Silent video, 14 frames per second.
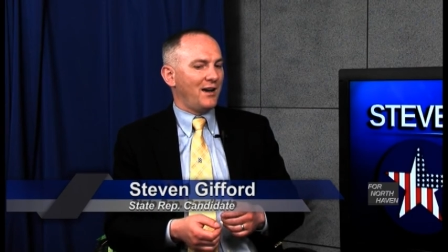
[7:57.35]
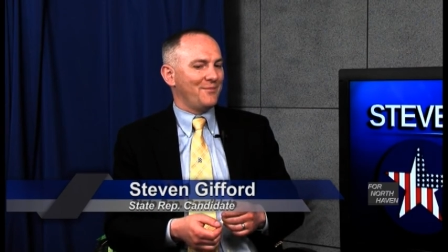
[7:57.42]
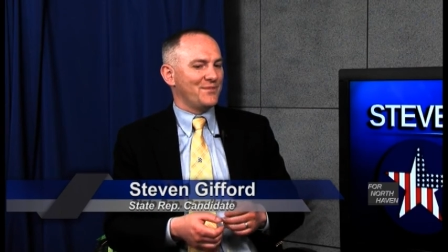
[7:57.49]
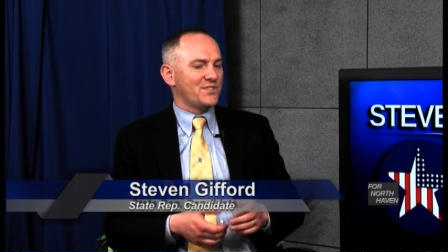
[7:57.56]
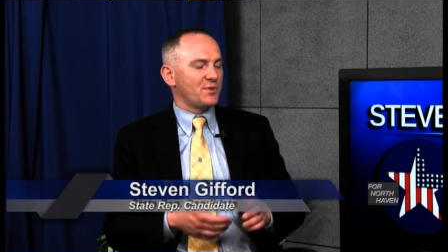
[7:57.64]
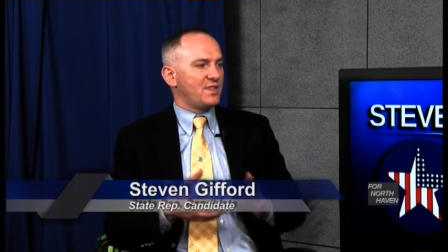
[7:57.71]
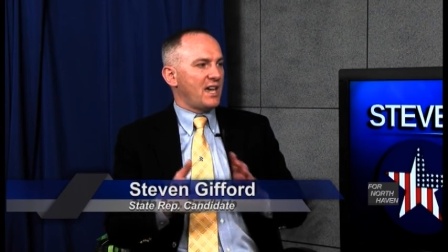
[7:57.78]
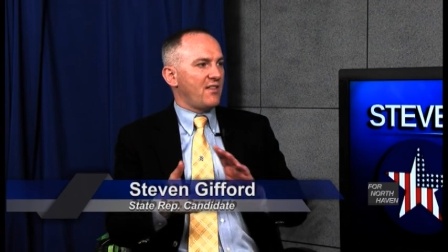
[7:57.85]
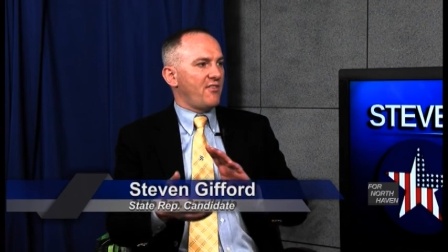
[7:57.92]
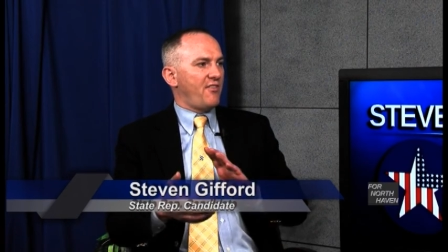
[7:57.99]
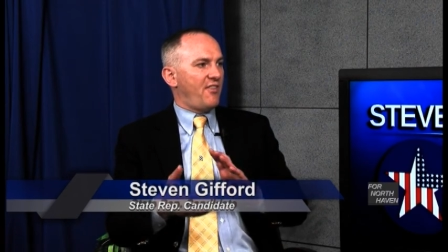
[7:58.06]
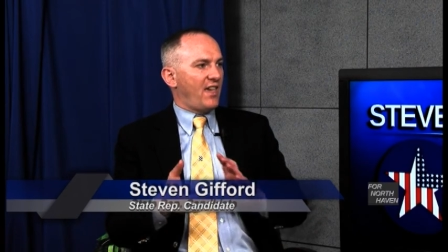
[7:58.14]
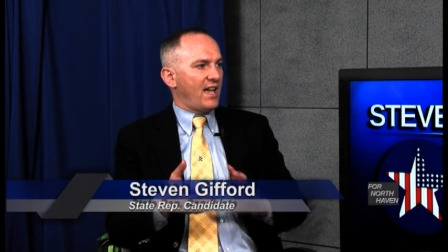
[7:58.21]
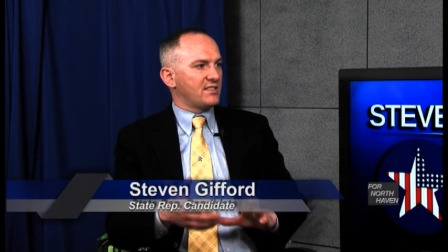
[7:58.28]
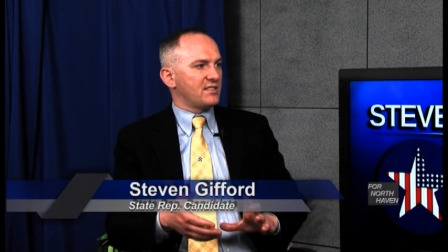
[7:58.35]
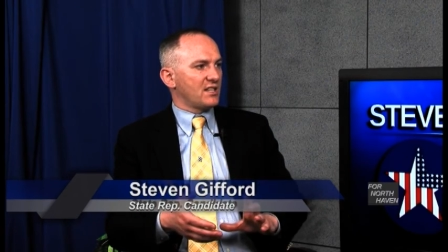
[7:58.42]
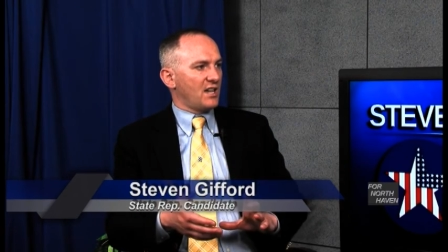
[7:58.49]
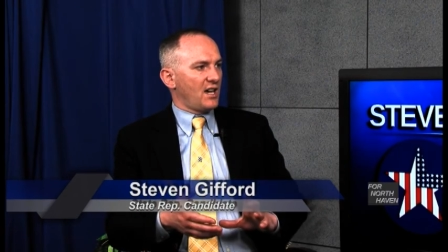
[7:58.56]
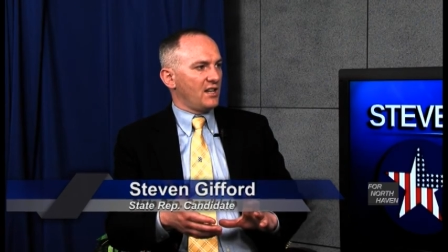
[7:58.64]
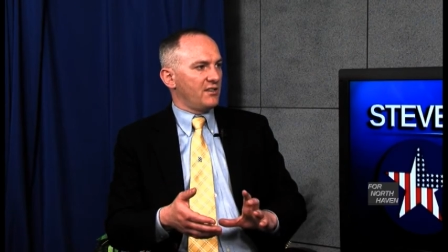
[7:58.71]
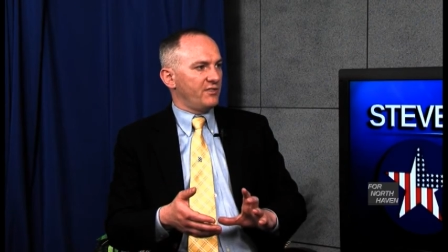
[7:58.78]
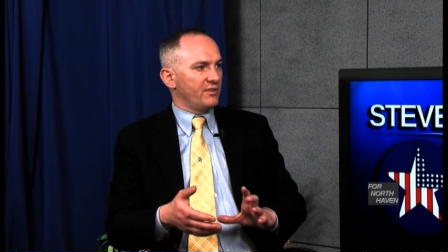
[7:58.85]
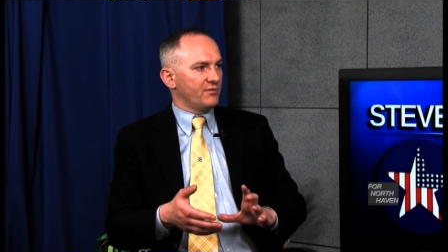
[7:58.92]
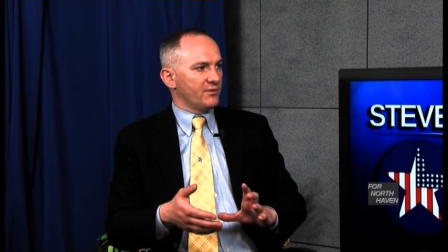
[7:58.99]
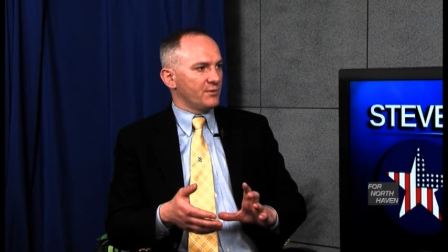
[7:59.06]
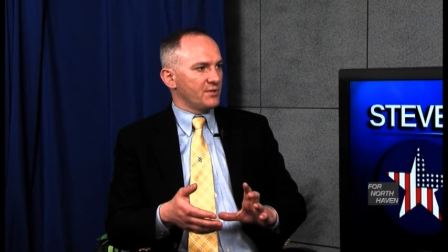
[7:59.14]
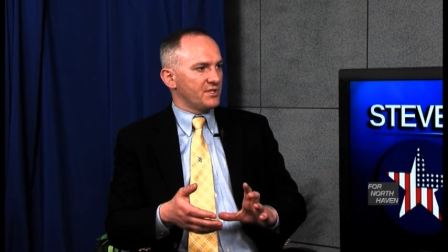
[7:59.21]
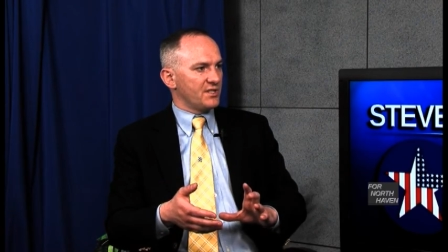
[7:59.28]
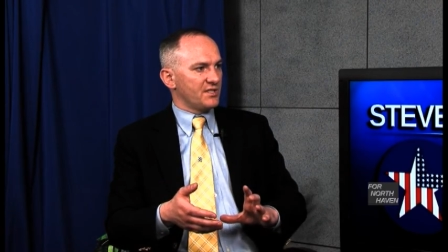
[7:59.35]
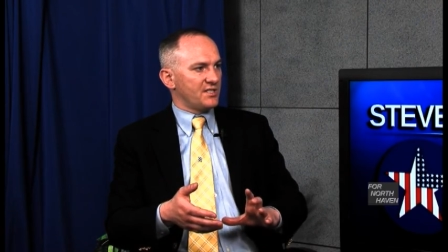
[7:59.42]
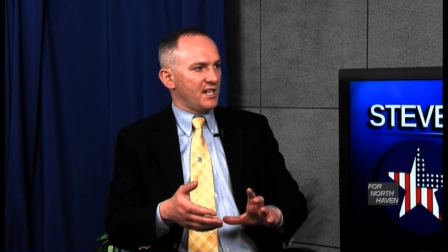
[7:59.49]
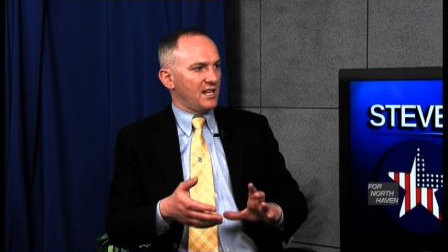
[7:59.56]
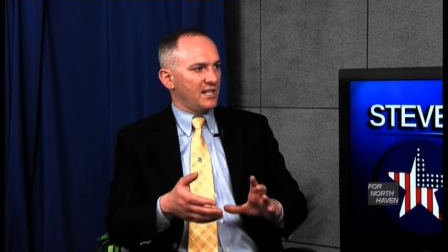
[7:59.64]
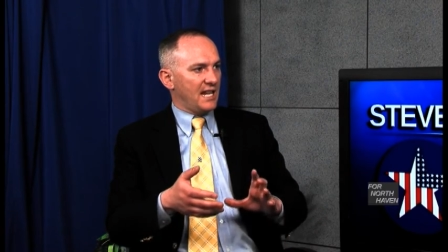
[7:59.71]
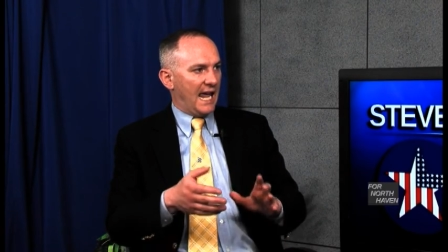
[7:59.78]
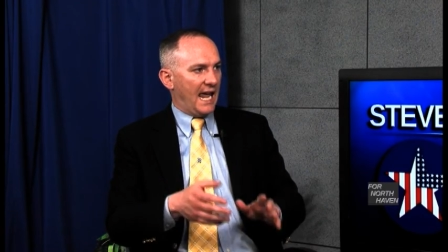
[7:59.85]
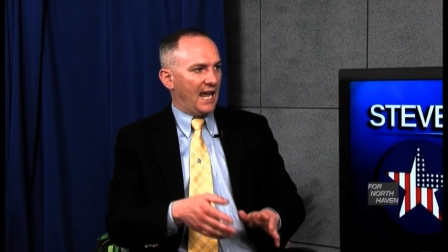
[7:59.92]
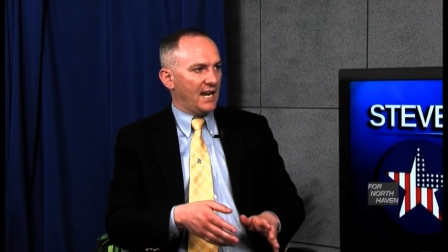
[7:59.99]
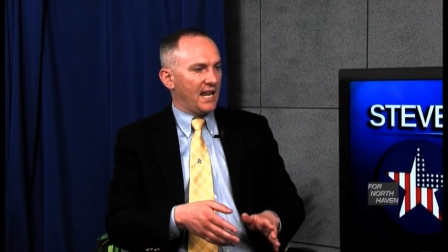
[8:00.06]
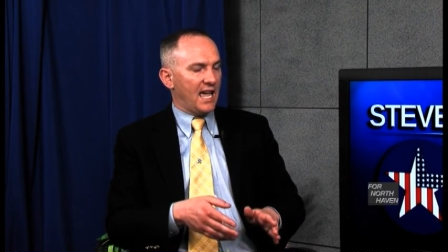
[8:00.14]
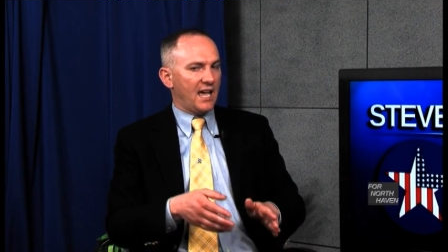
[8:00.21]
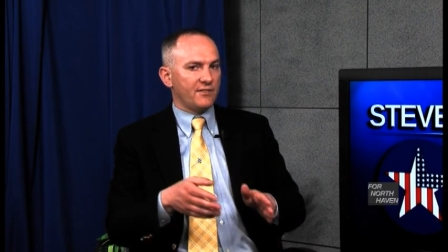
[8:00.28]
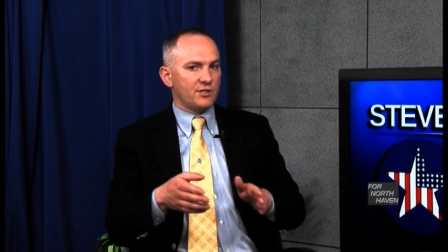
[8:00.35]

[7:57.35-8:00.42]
So that's the kind of influence that the state can have and